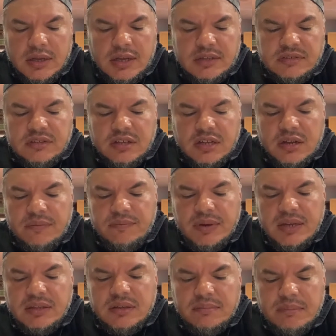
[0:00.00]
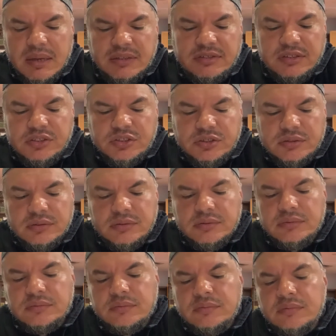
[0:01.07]
is to convey the message,
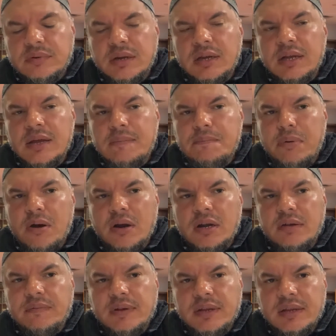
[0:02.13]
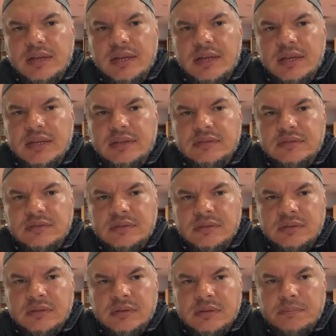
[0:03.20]
right? And part of it is
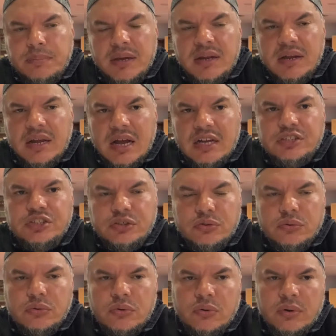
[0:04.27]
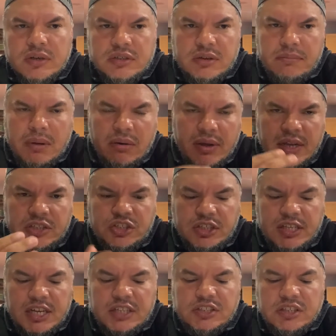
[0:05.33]
pedagogical, or is about
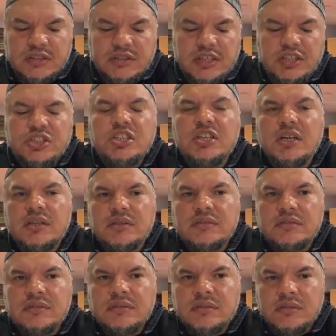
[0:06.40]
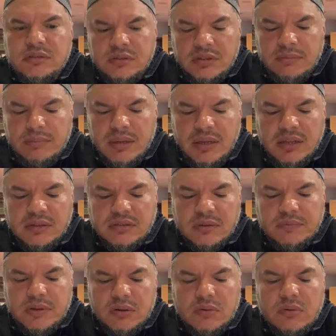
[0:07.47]
education, teaching us the meanings
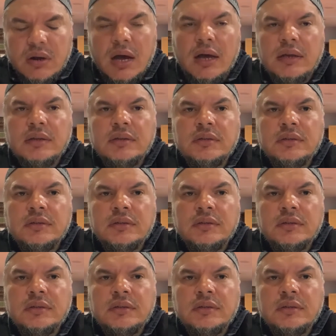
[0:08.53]
of the Quran.